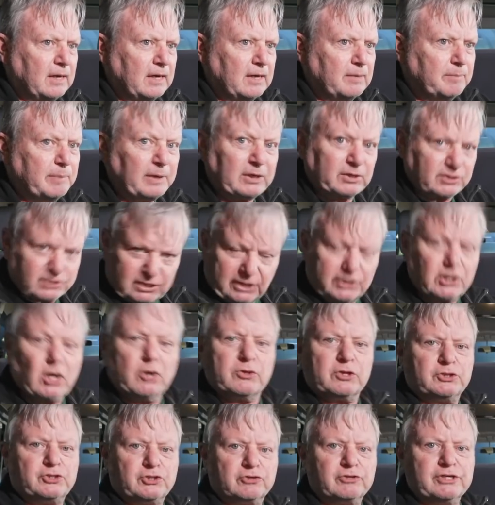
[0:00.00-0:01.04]
because I know
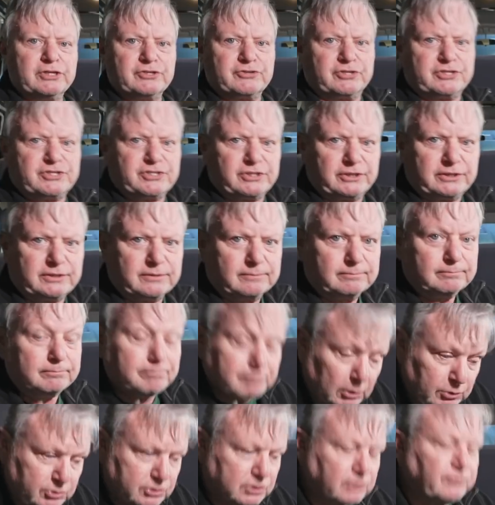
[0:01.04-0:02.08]
that you're interested.
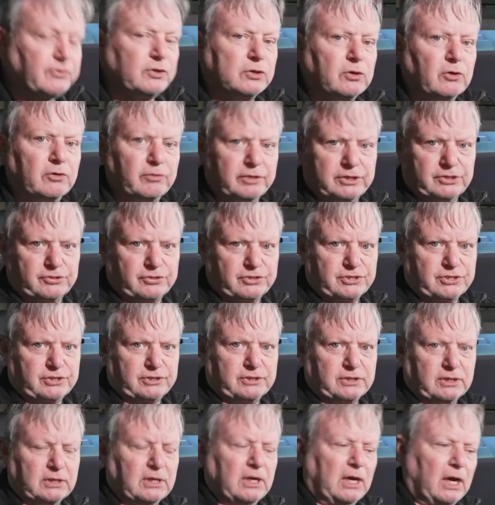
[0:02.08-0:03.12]
Most of you are interested.
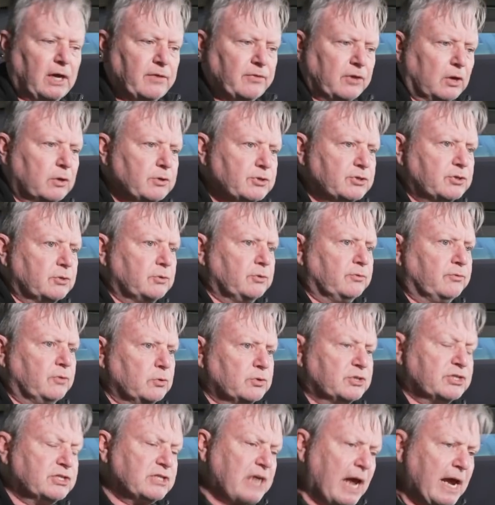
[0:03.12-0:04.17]
And those of you
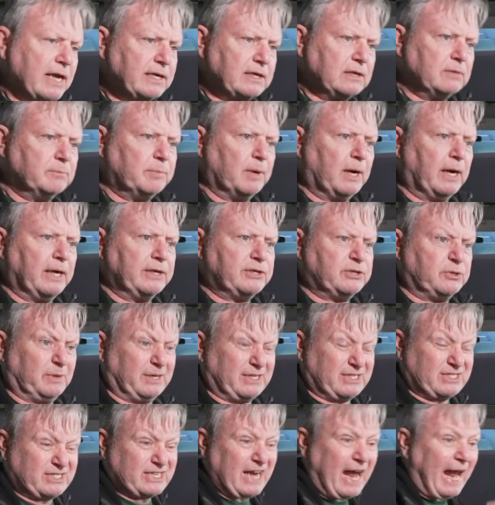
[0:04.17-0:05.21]
standing by to
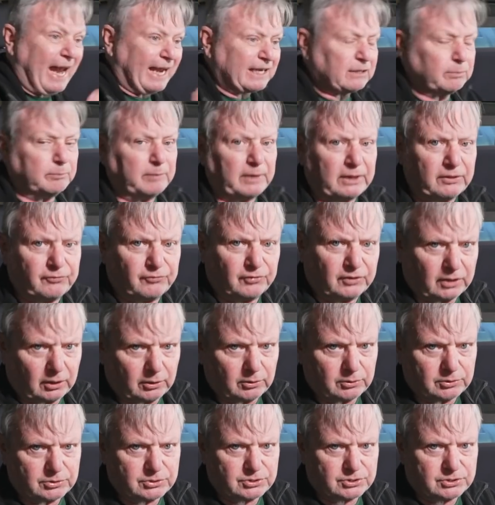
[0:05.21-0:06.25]
attack me for
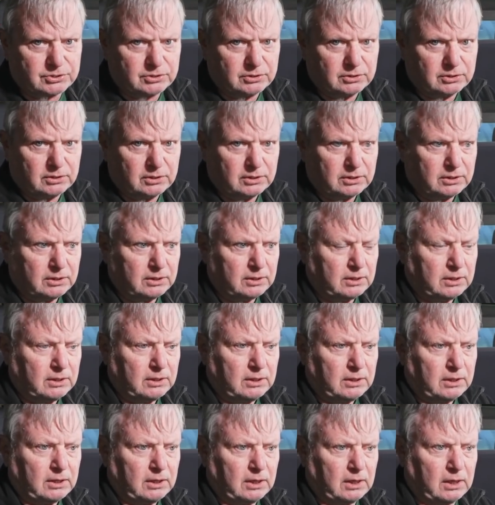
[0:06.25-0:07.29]
those
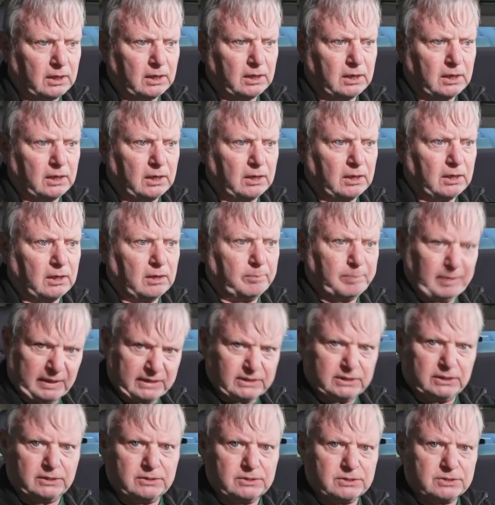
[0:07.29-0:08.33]

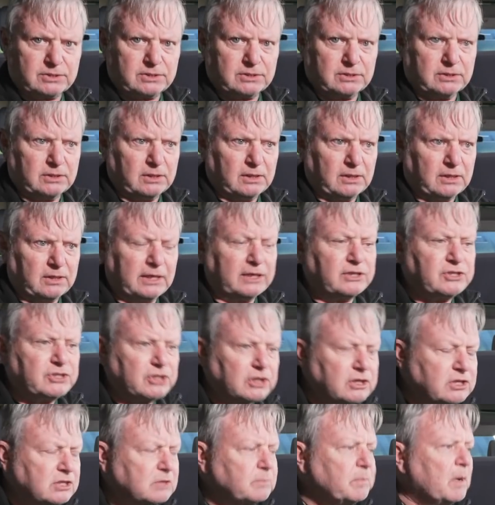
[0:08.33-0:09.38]
opinions, they're
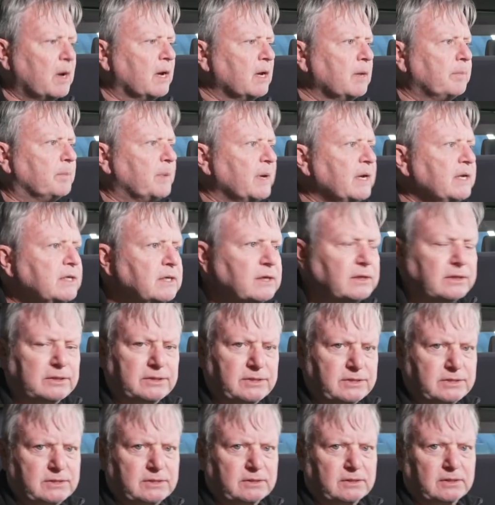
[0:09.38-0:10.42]
just my
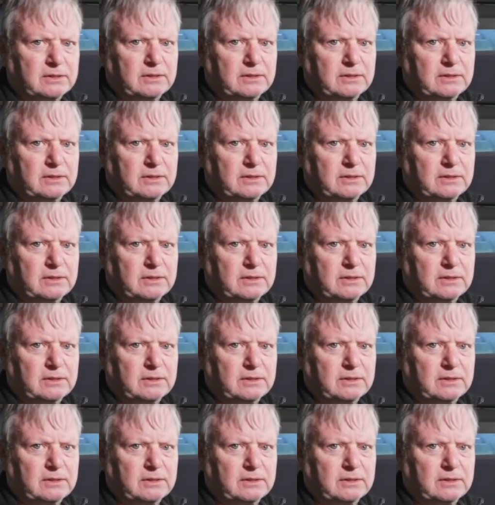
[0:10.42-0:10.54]
opinions.